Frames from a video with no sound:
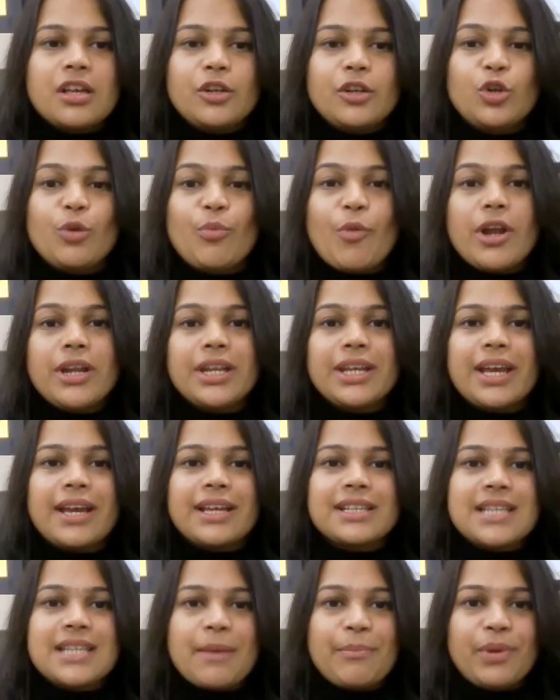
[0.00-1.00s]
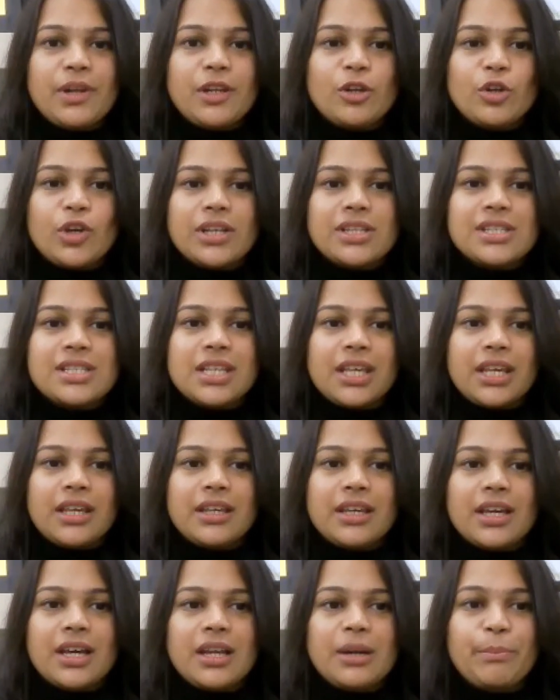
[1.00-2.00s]
Mnemonic example you can see
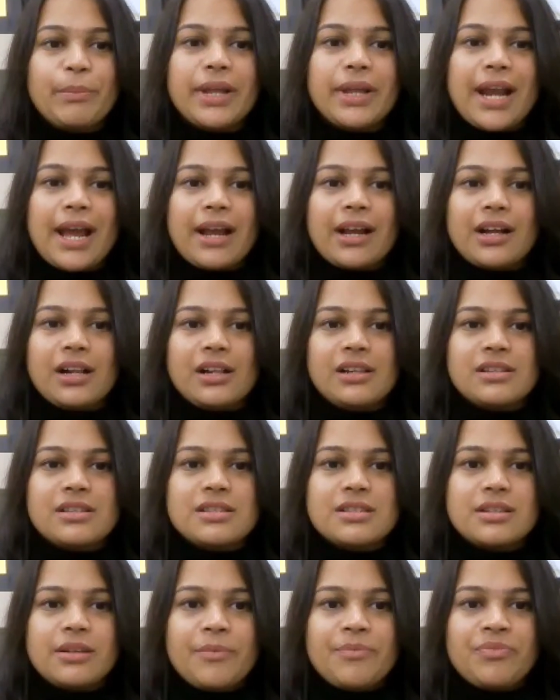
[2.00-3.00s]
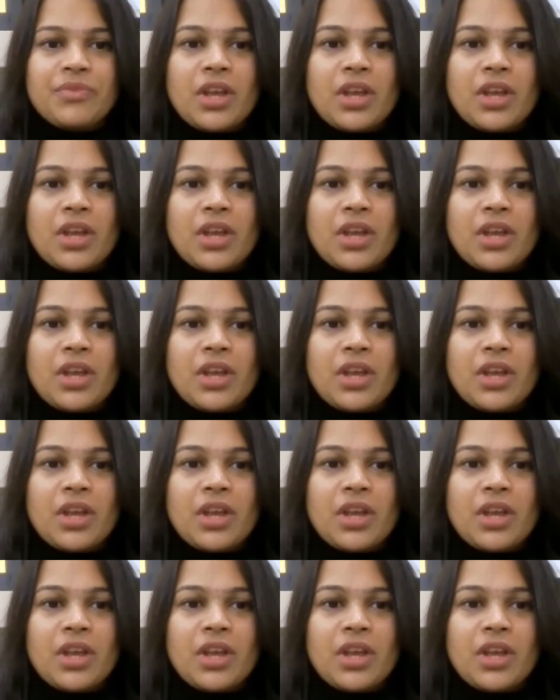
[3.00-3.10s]
here, miracles.